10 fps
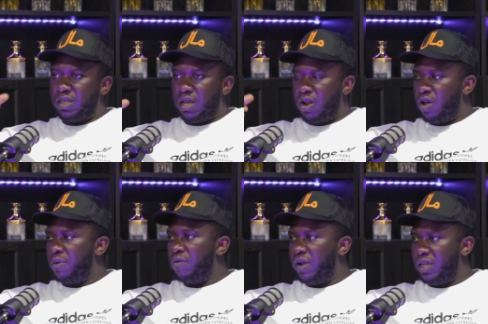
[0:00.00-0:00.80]

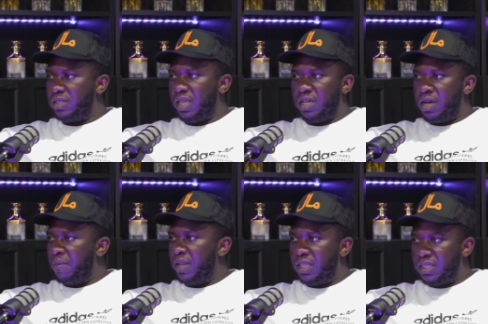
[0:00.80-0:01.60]
alarming rates that young
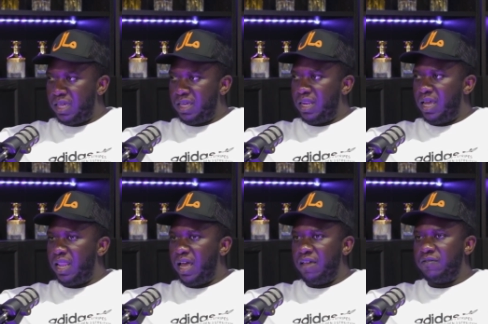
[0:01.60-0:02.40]
men are taking their
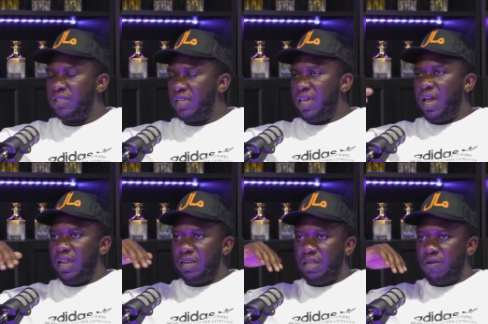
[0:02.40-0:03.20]
lives,
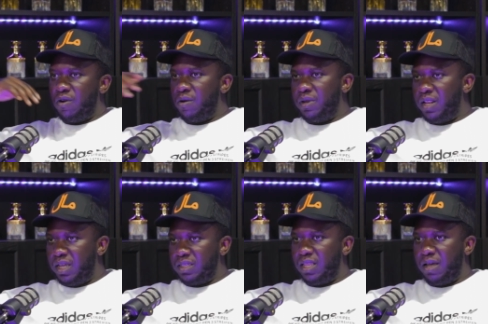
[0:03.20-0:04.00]
and the alarming
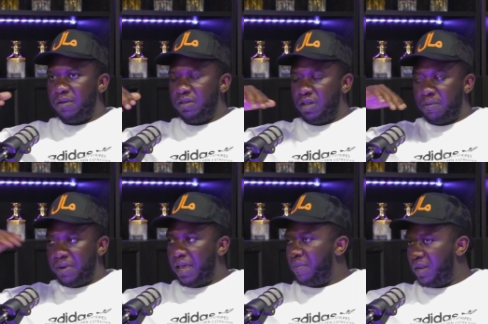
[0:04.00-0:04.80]
rates that young
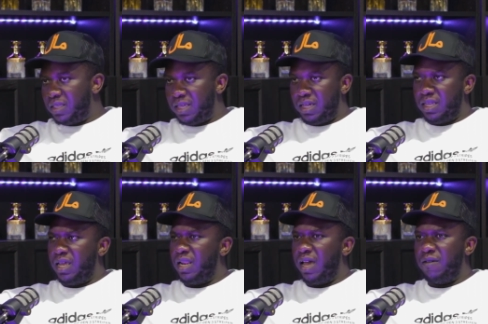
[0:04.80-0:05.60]
black men are taking
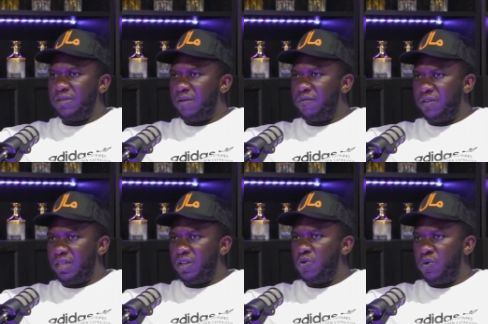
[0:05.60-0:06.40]
their lives. And I'm
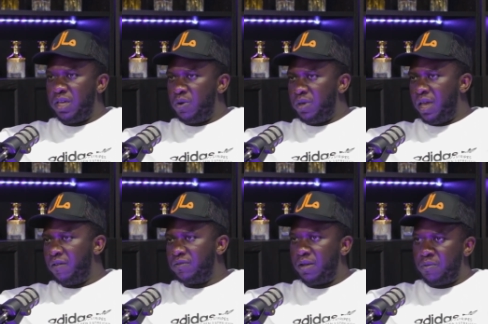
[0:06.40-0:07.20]
thinking, cool, here we
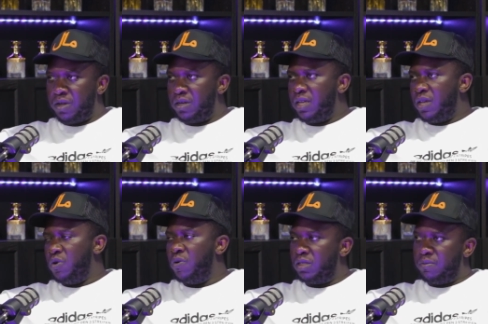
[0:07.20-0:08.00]
have someone
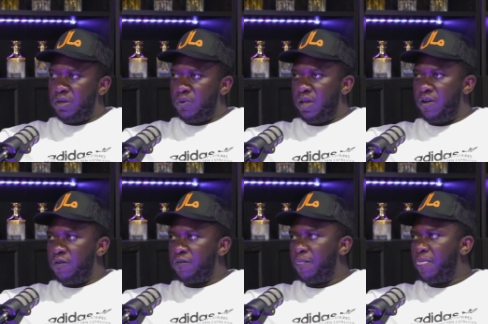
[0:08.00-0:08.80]
who has mental
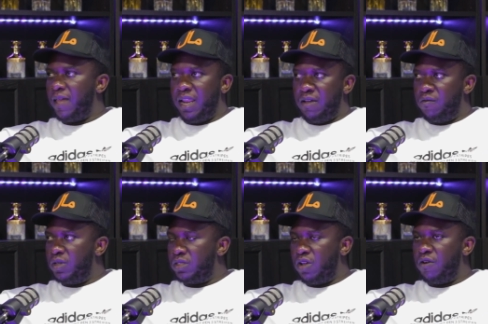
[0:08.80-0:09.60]
health, and
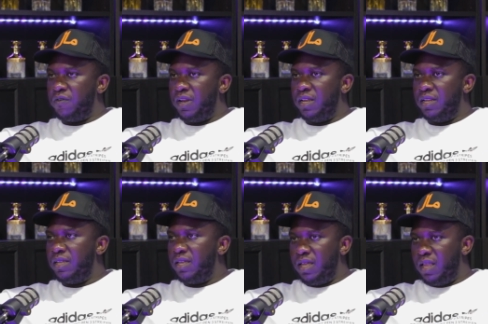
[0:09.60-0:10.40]
everyone's laughing
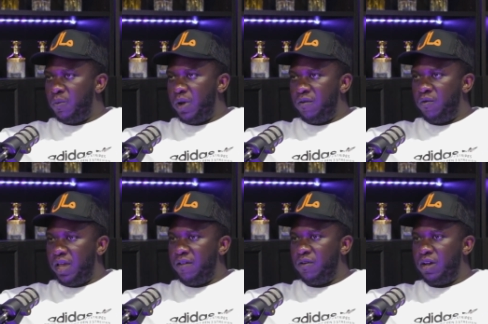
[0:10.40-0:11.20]
and
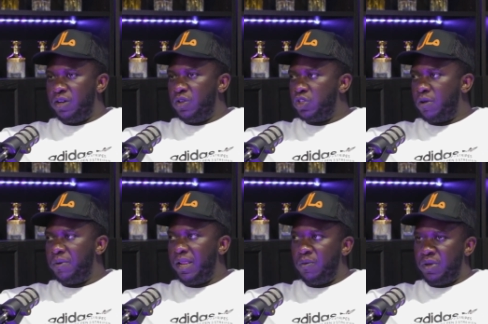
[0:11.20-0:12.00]
whatever. And on top
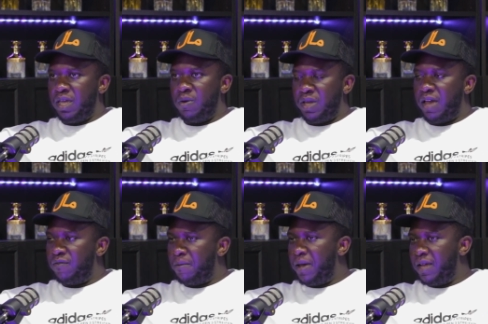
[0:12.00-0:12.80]
of that, we have
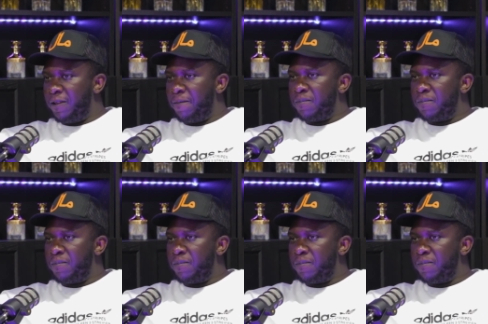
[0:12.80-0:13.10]
a man